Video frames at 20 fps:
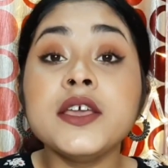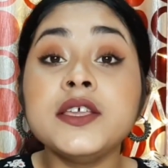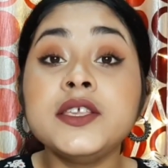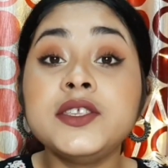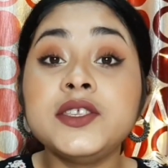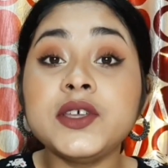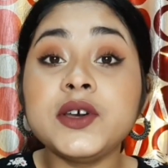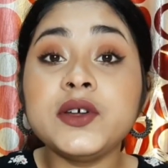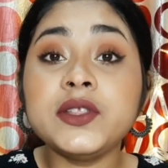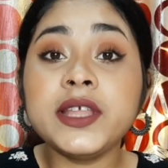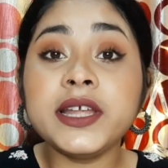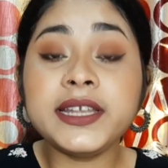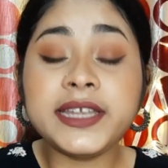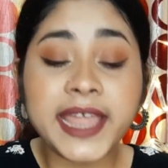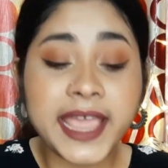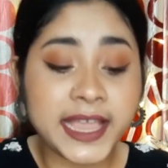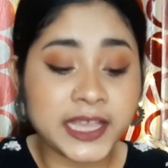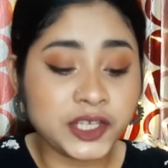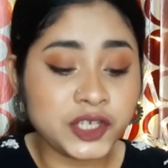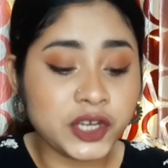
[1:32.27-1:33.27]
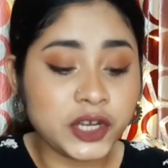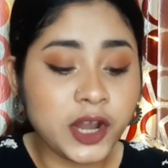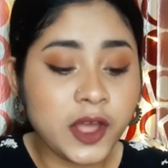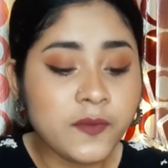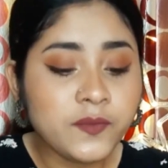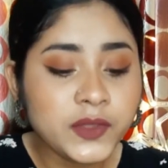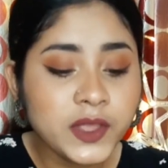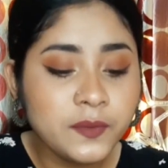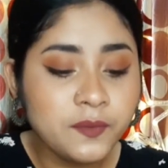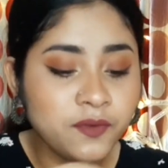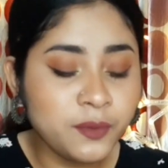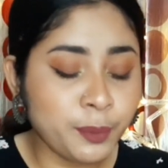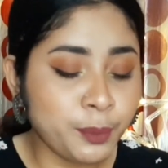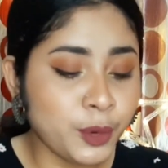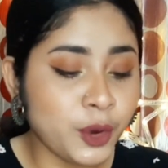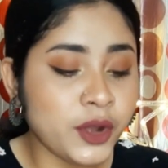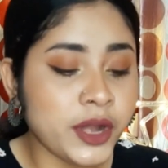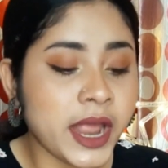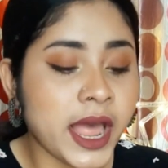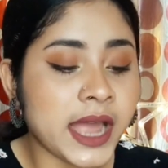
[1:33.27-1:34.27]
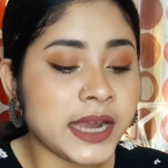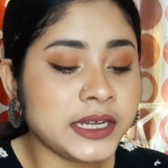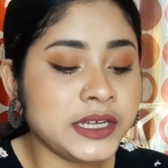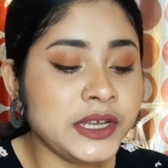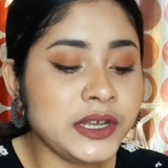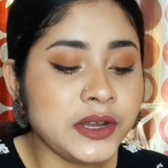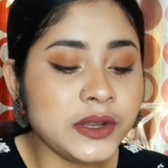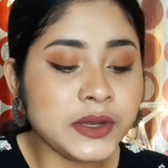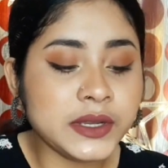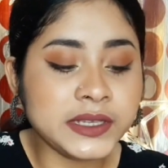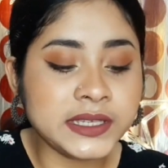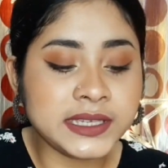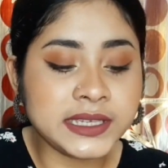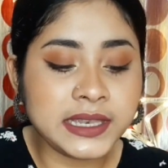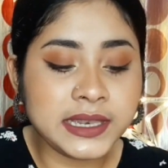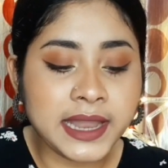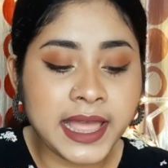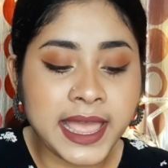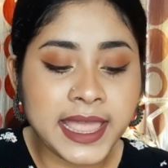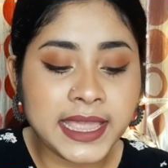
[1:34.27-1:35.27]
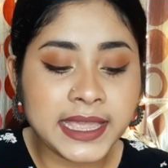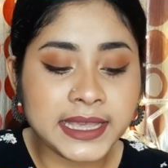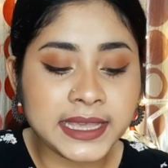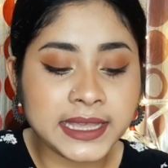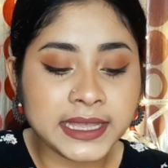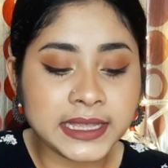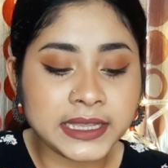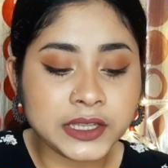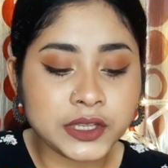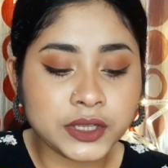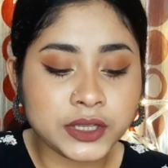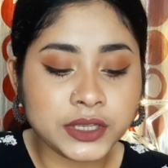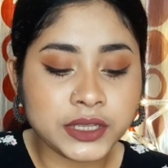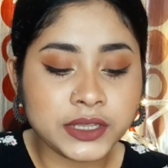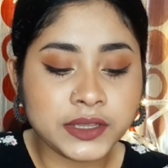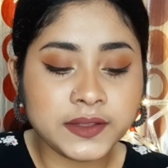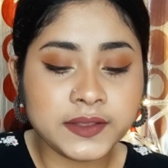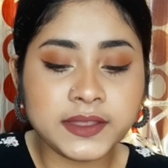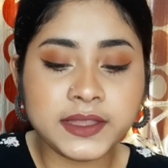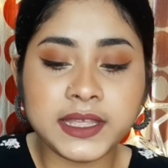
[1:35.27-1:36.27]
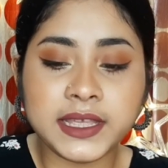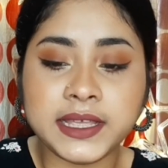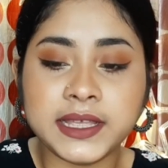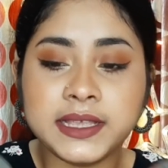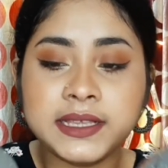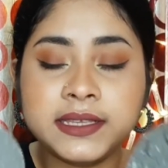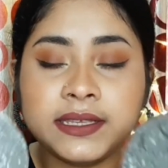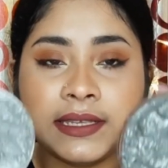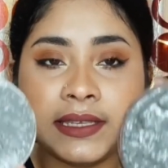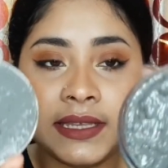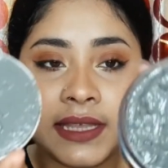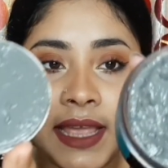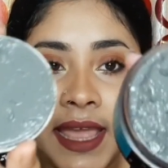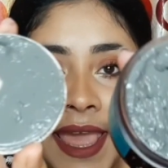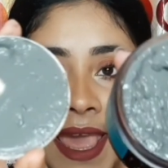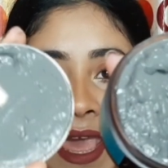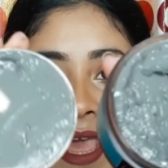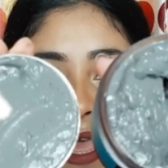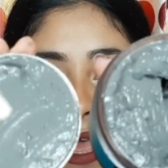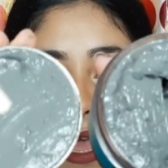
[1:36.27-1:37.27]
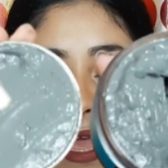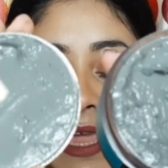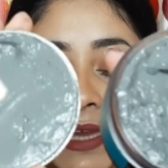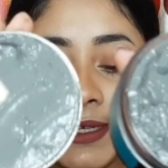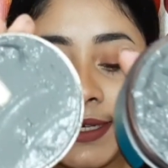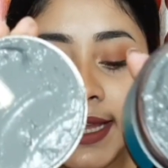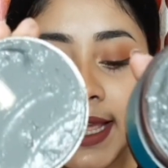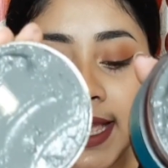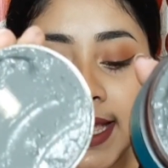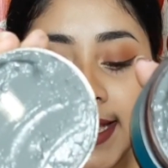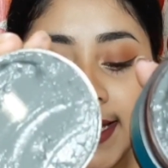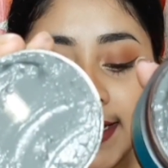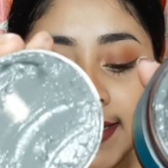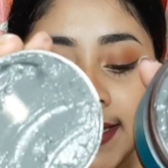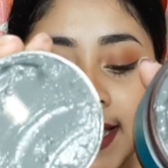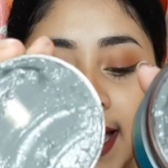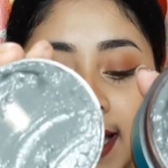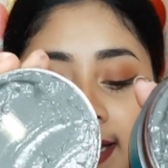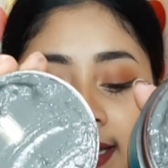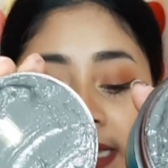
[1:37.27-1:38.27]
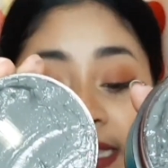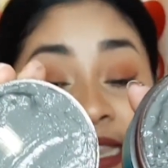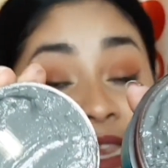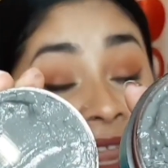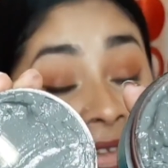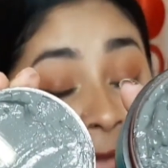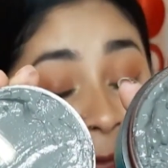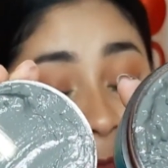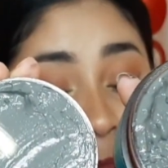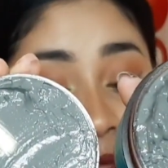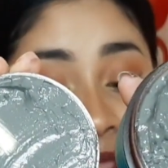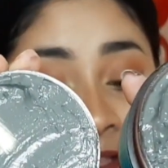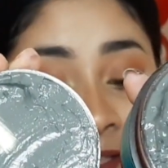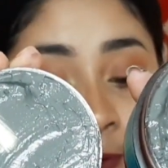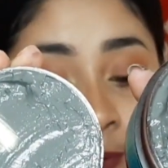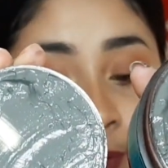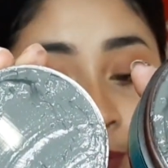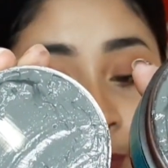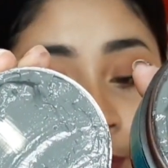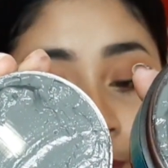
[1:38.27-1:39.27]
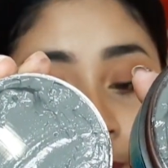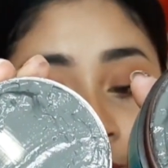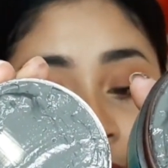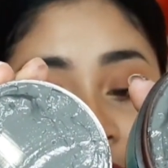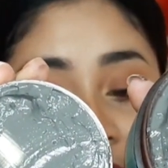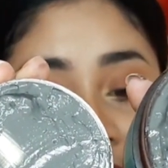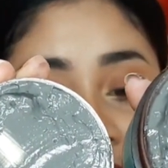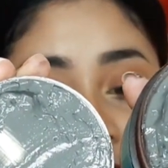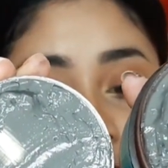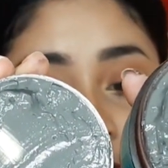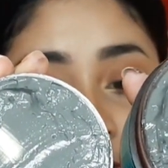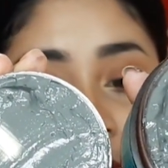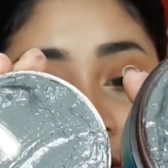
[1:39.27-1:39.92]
So the texture of the product looks like this. It is a clay based face